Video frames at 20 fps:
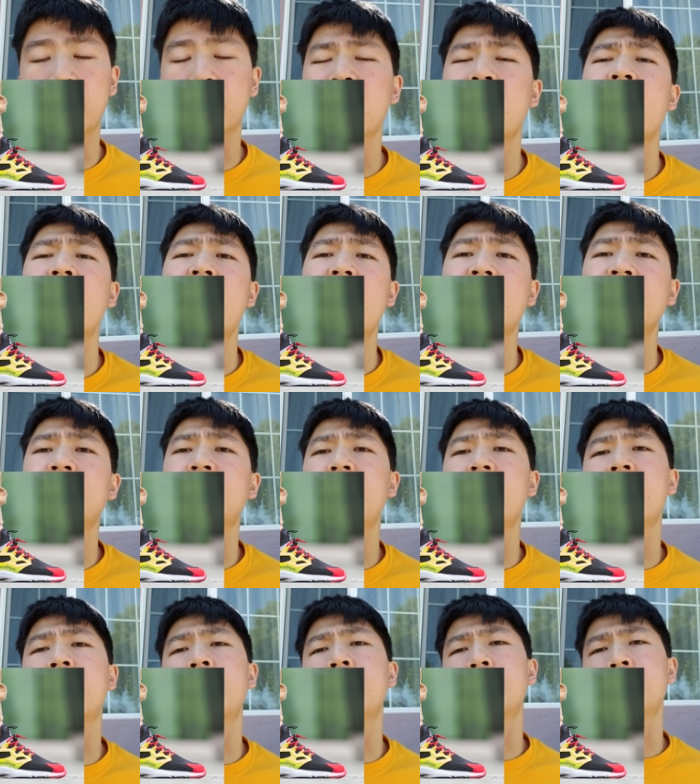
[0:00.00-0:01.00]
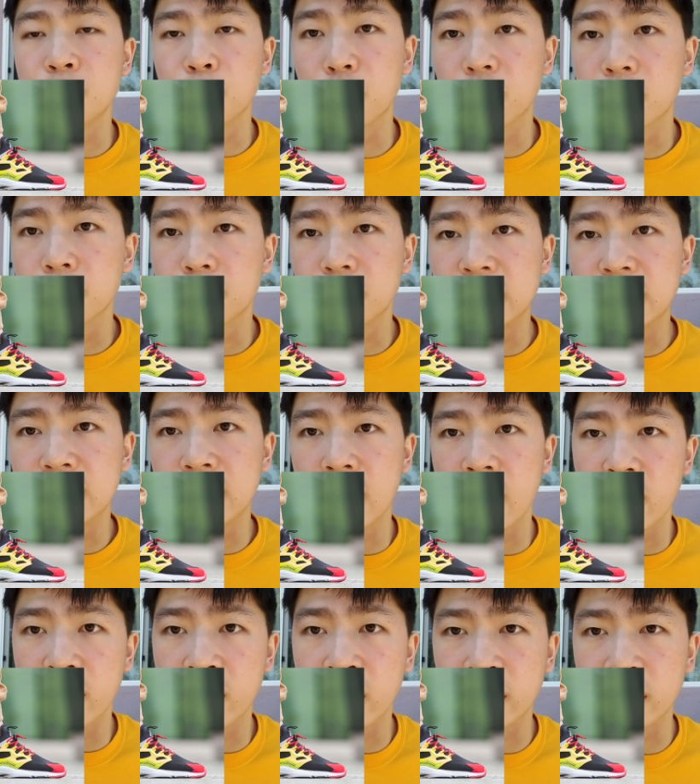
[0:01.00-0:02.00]
out. It's like it's more complete
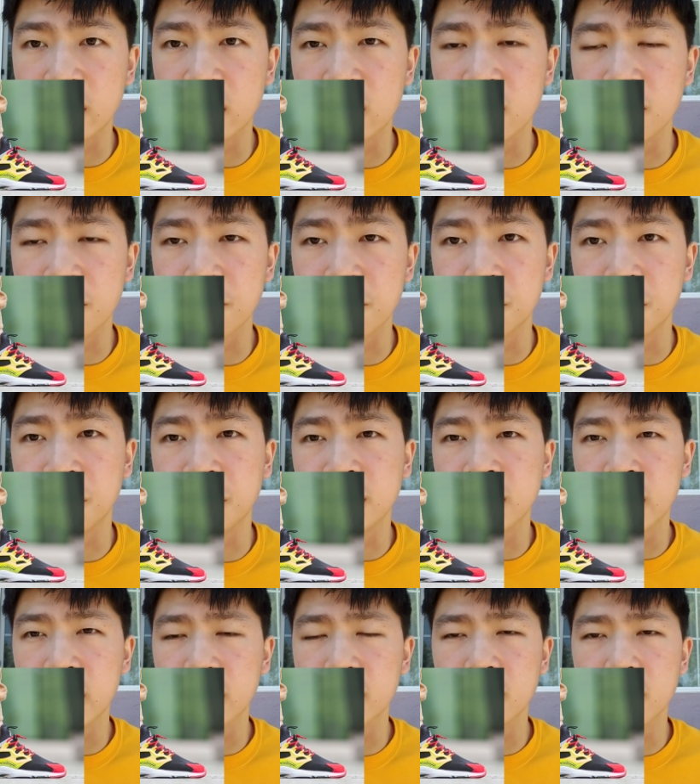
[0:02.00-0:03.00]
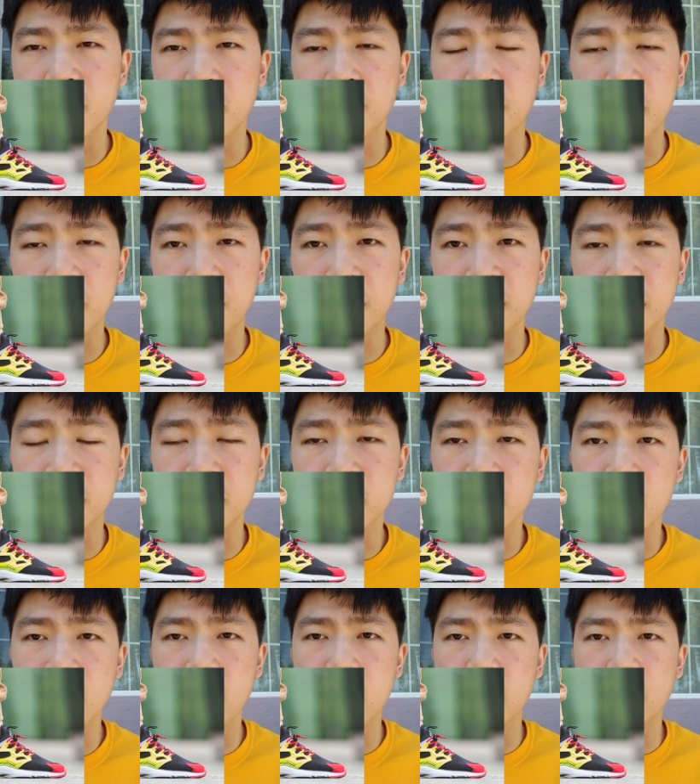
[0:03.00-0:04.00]
than the Fury Light in my
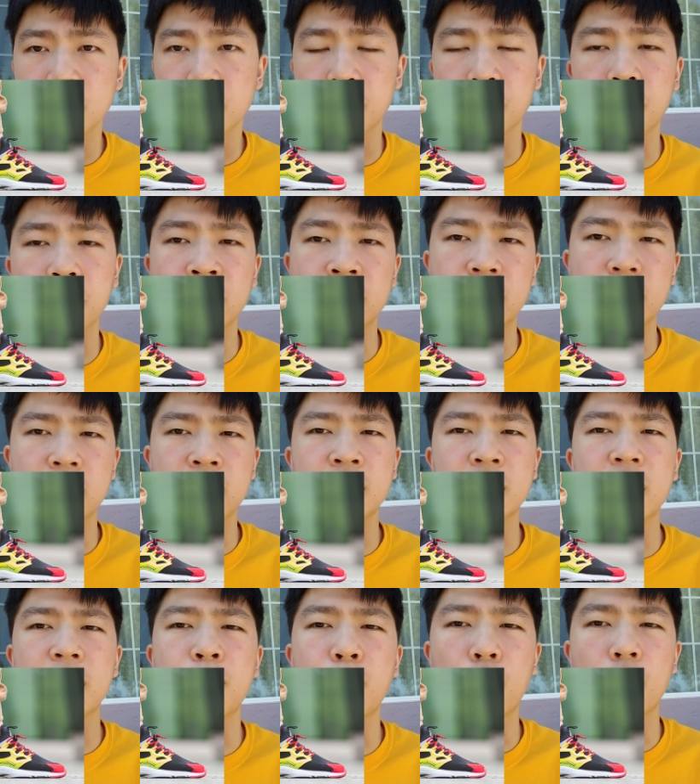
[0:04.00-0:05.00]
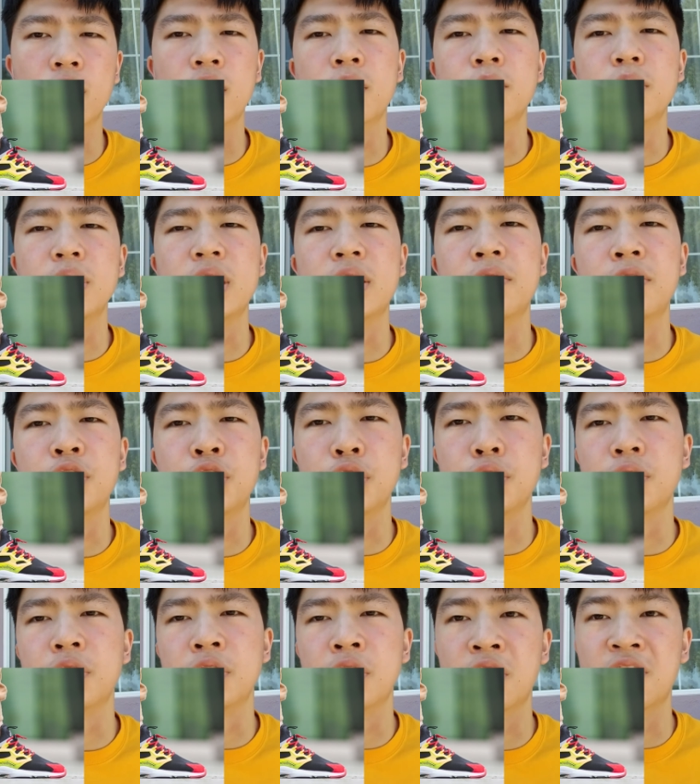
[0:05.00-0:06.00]
opinion. So it's it's like more complete of a
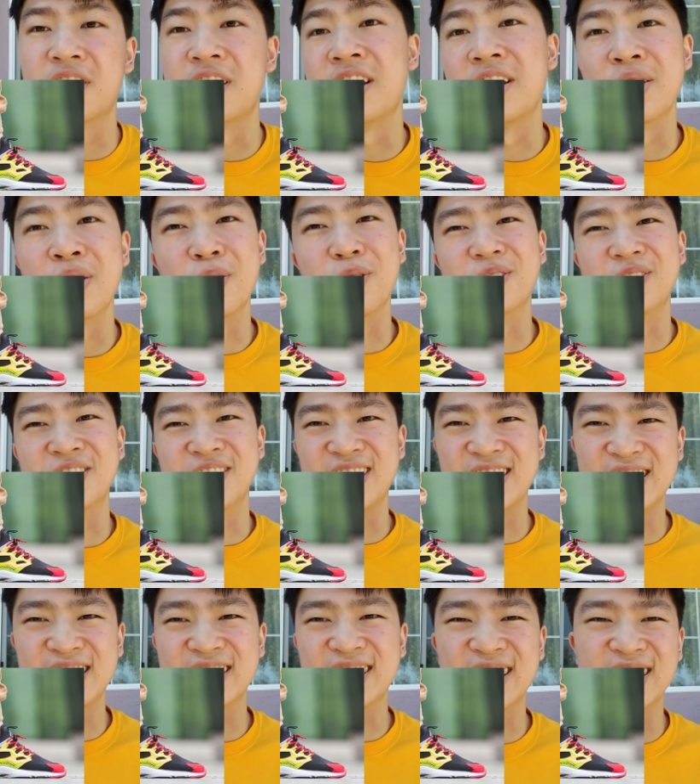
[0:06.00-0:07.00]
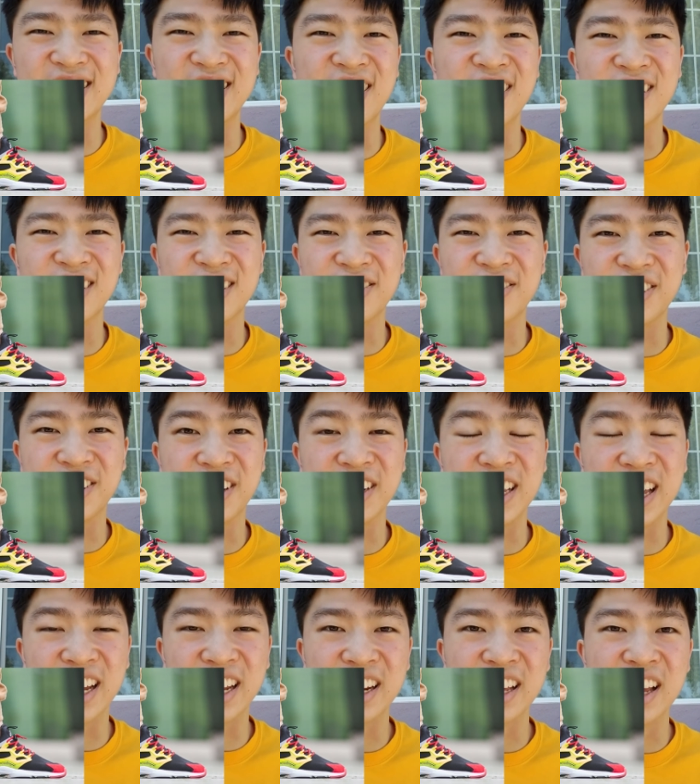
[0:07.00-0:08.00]
shoe. There aren't any holes or anything like there are in the Fury
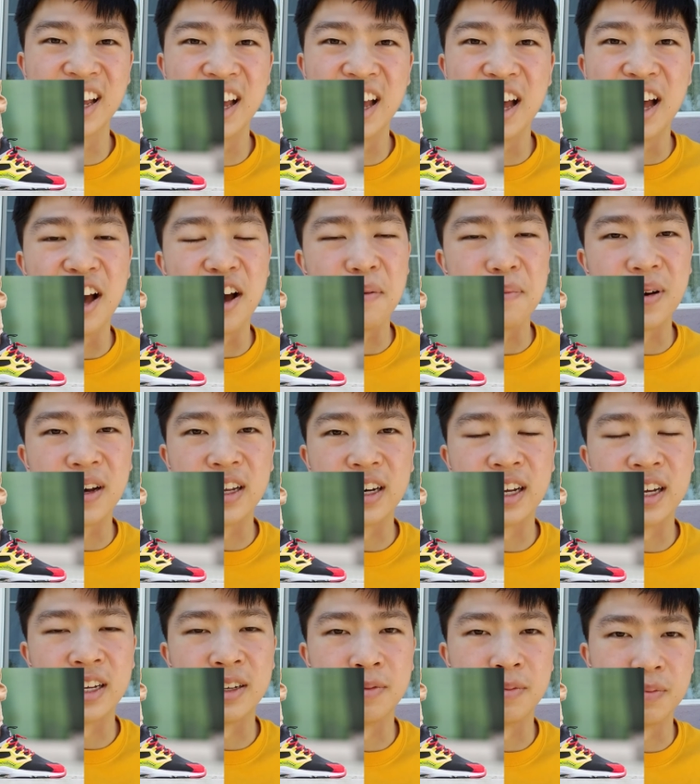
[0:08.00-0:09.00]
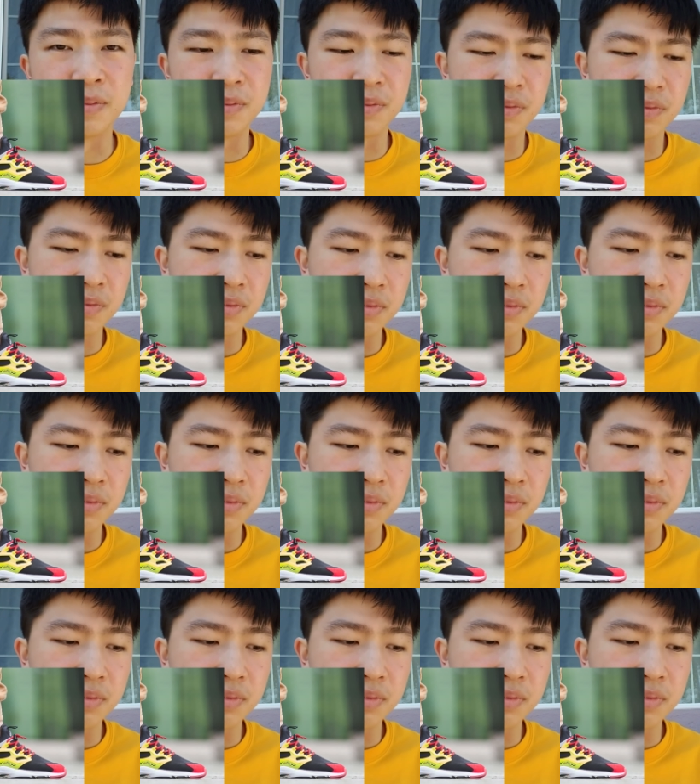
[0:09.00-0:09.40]
Light, but um,